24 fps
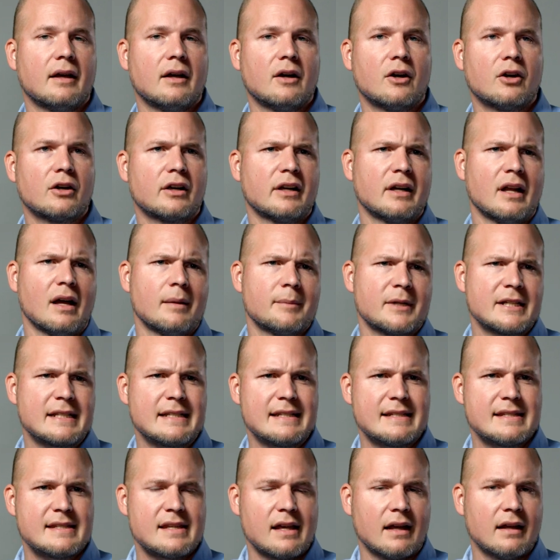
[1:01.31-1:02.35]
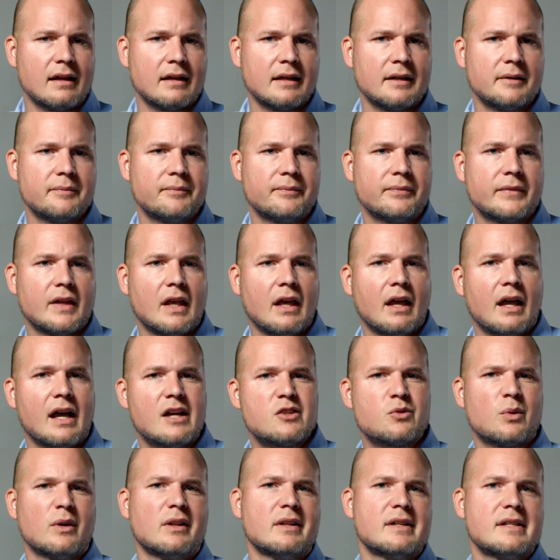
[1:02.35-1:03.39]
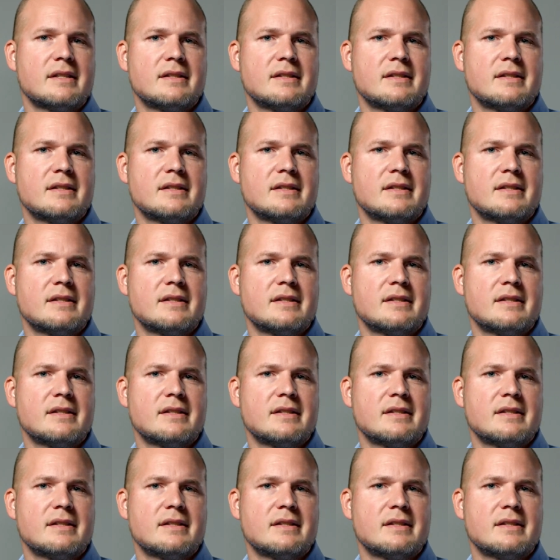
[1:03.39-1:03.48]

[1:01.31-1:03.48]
ergonomic design, as well